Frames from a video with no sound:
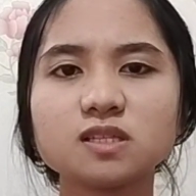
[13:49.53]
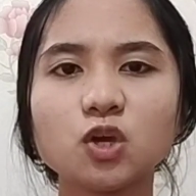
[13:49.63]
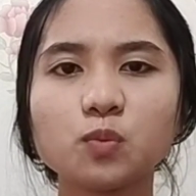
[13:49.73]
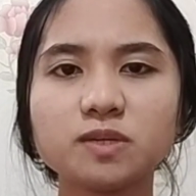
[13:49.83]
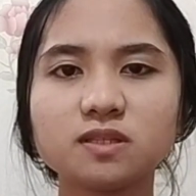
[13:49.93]

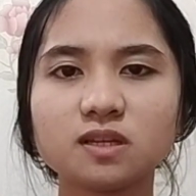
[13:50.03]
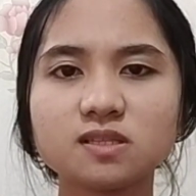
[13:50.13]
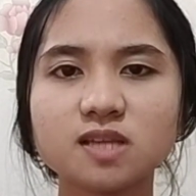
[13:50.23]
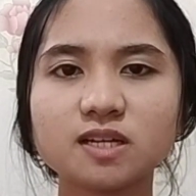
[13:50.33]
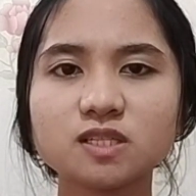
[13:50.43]
geometric
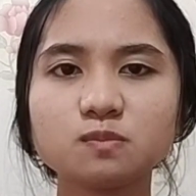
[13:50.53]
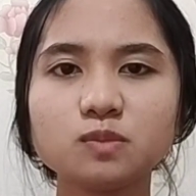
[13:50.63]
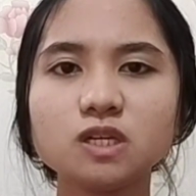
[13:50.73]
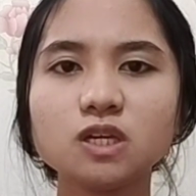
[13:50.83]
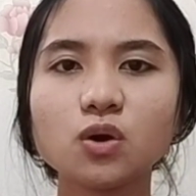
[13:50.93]
series,
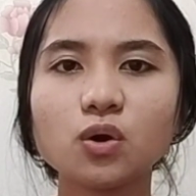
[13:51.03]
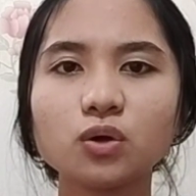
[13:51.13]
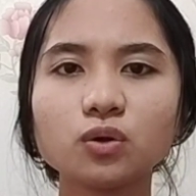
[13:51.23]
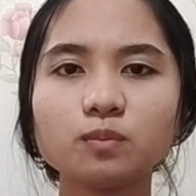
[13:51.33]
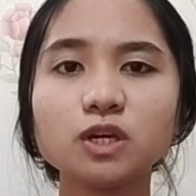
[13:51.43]

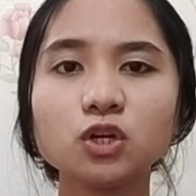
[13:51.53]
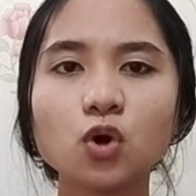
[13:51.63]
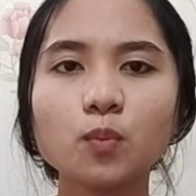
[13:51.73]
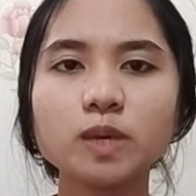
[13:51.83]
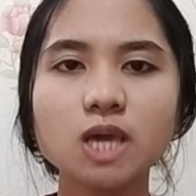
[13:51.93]

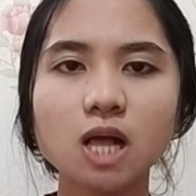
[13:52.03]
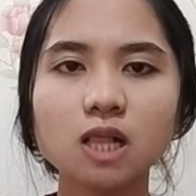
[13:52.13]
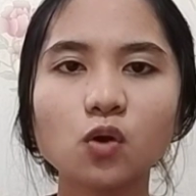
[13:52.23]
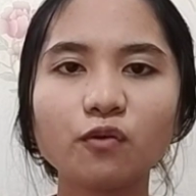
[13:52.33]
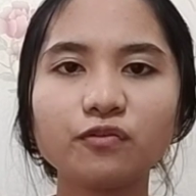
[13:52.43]

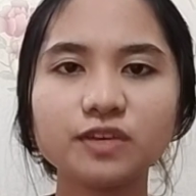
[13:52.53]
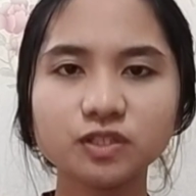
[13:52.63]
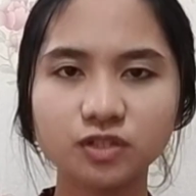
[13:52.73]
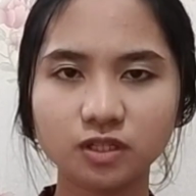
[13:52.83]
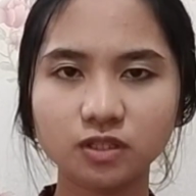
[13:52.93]
binomial
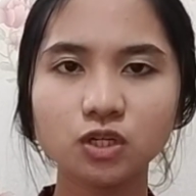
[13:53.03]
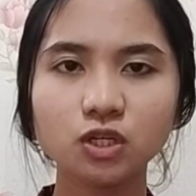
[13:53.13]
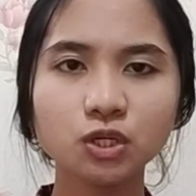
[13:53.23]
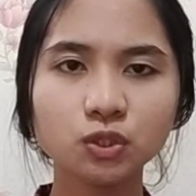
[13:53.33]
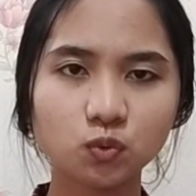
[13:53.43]
coefficient
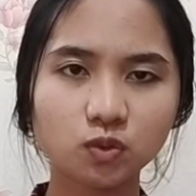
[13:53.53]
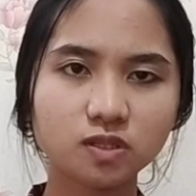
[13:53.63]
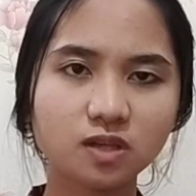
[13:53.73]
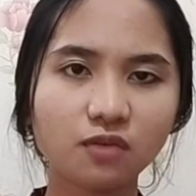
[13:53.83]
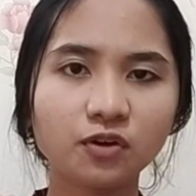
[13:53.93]
to the
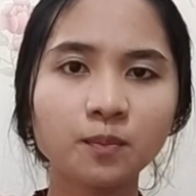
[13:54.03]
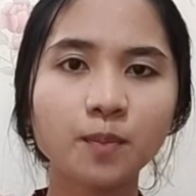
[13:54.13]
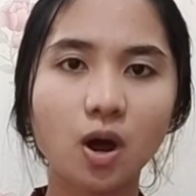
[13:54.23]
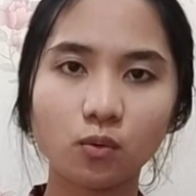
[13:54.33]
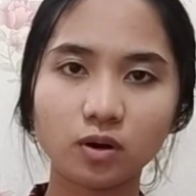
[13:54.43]
7th
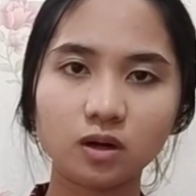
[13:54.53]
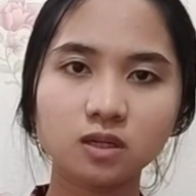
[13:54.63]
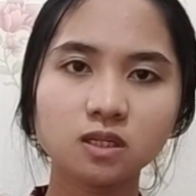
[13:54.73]
power.